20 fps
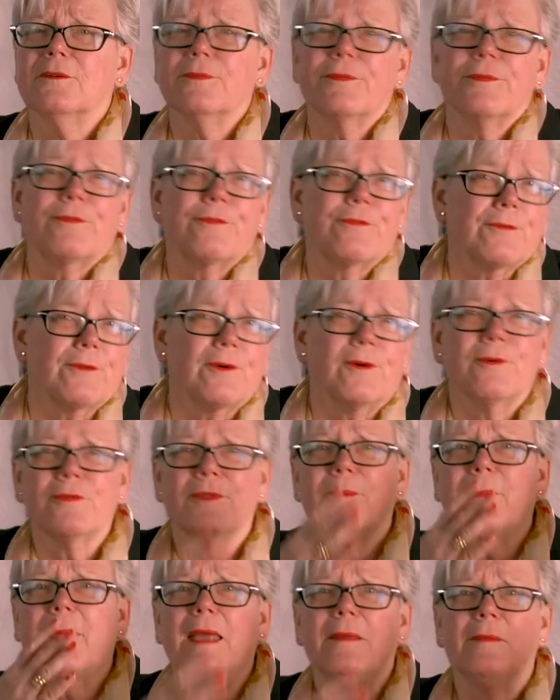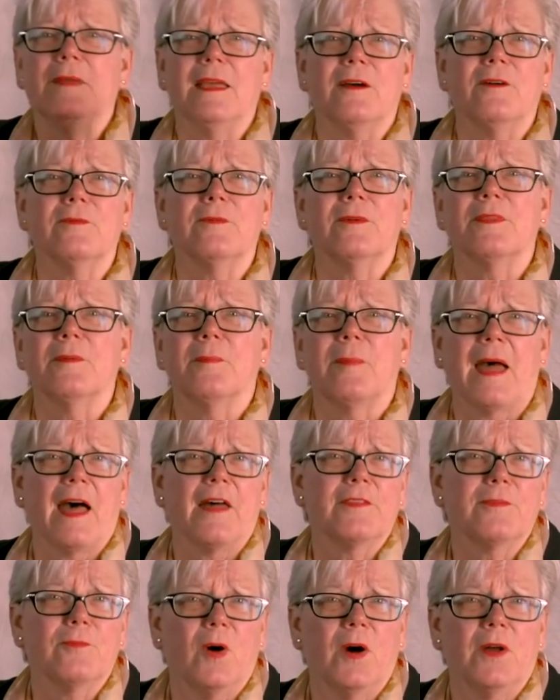Don't throw the baby out with the
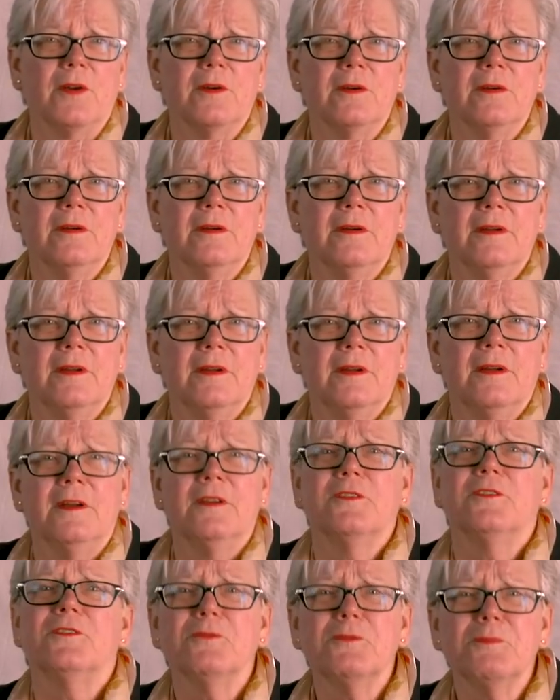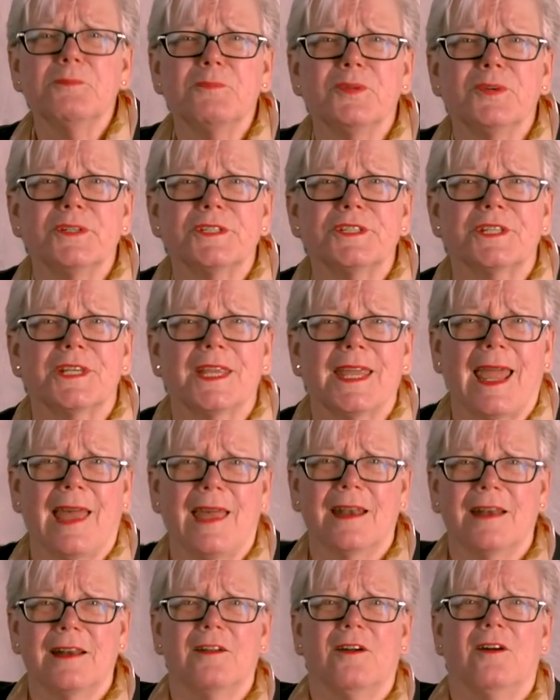bathwater. Don't push
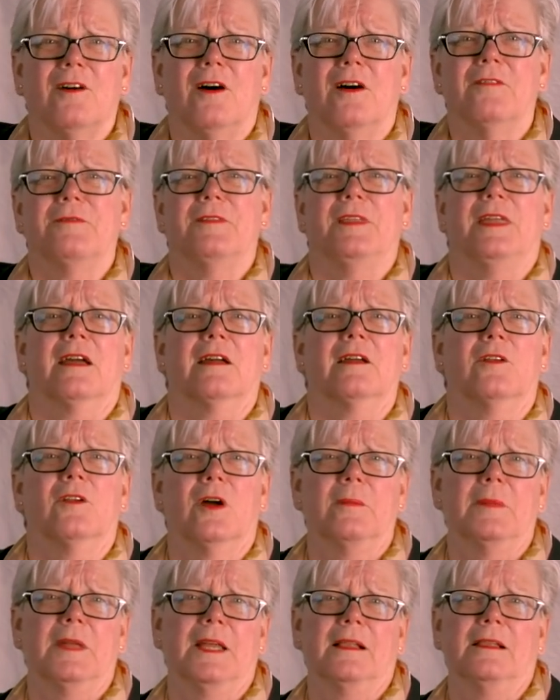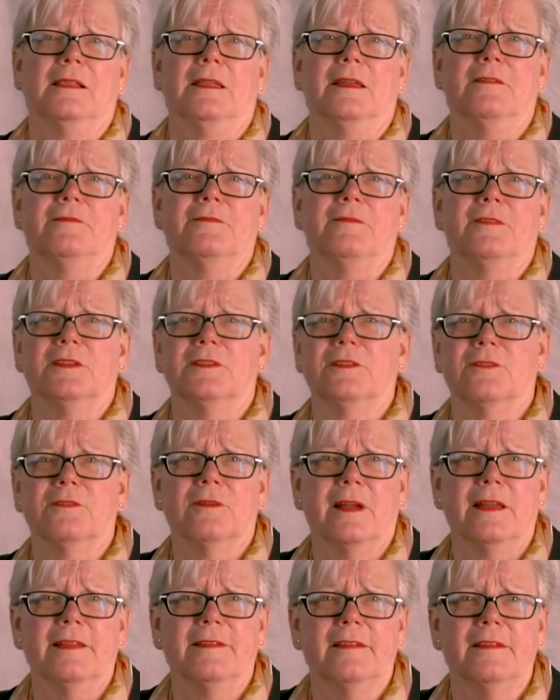Canada off the economic cliff into
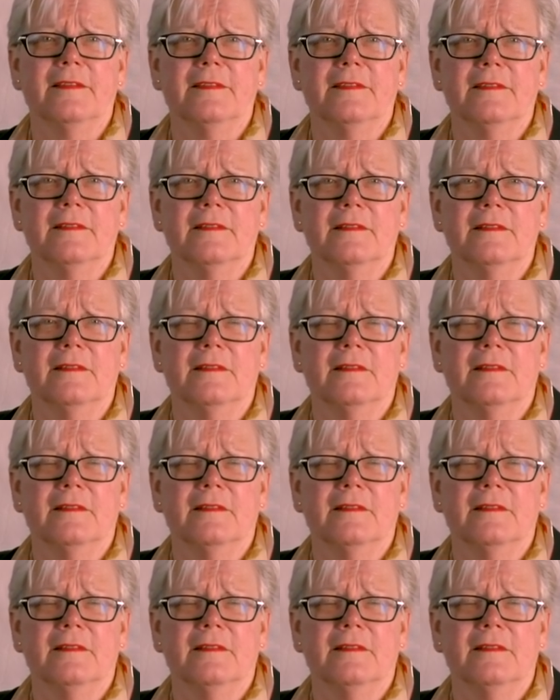crisis.